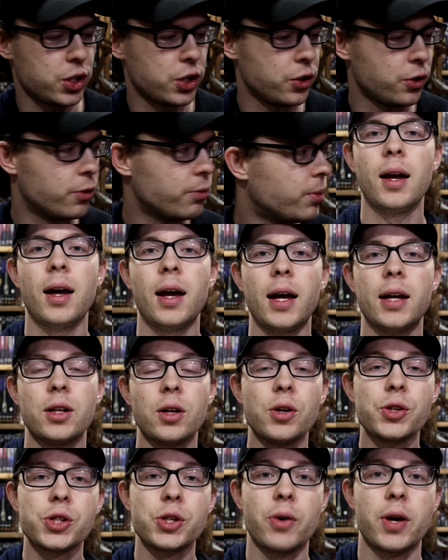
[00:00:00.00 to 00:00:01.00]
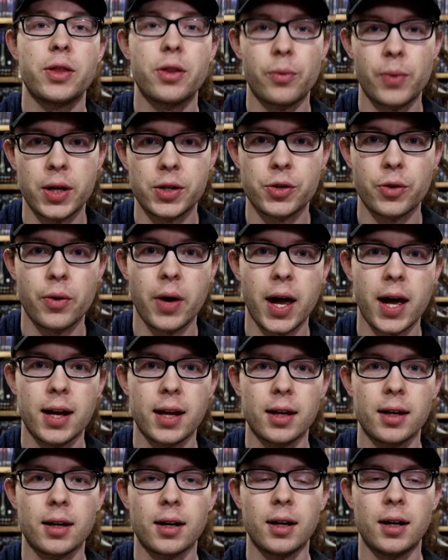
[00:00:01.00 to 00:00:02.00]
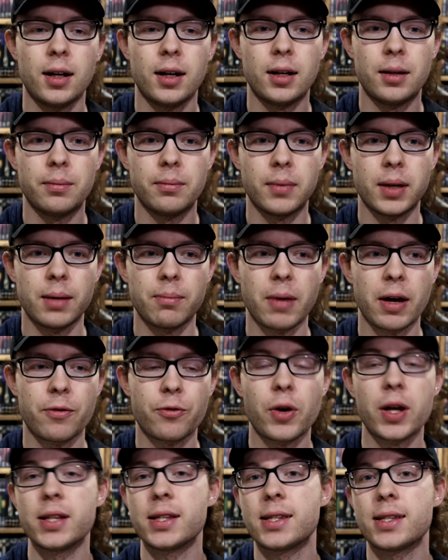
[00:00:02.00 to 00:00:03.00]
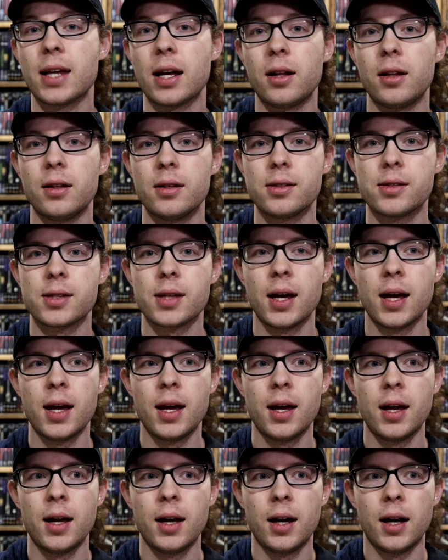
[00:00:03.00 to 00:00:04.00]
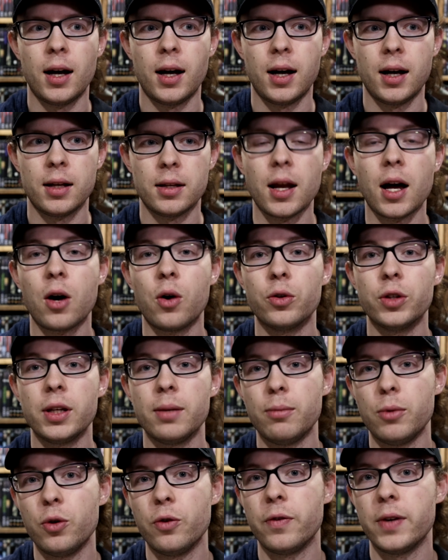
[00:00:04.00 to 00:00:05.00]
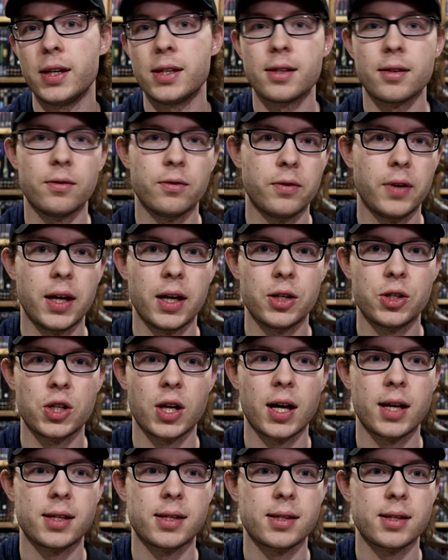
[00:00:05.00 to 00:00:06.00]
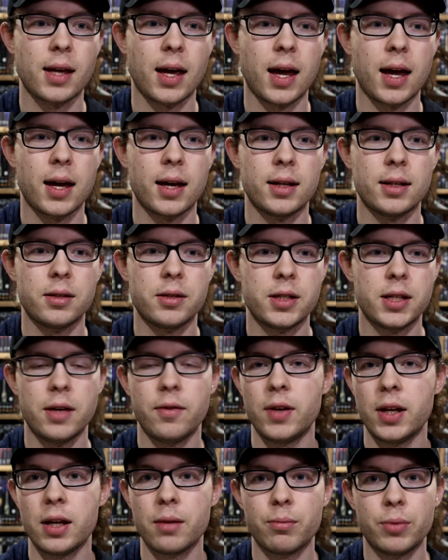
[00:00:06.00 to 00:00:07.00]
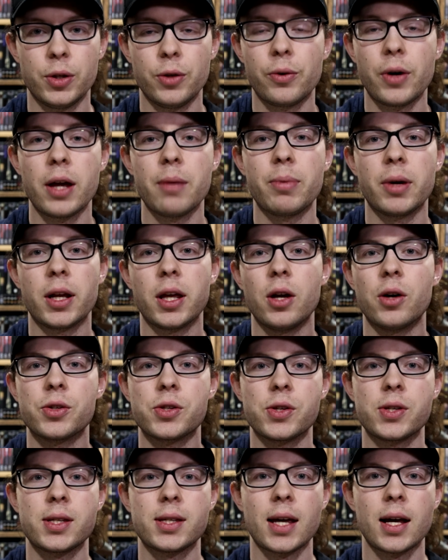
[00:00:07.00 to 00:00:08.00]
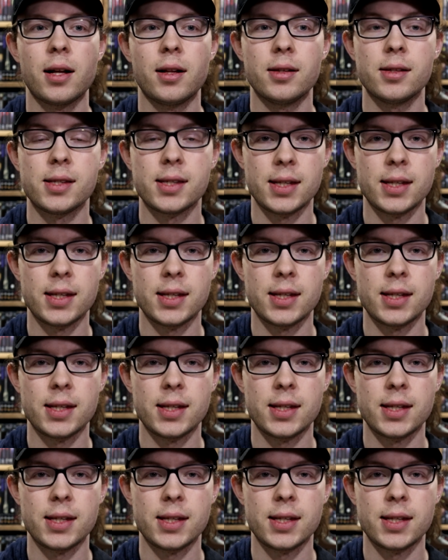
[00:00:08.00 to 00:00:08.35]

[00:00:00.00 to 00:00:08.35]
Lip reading: too. And also at the Retro Attic, my friend sells not only movies and VHS and DVD and Blu-ray, but he also sells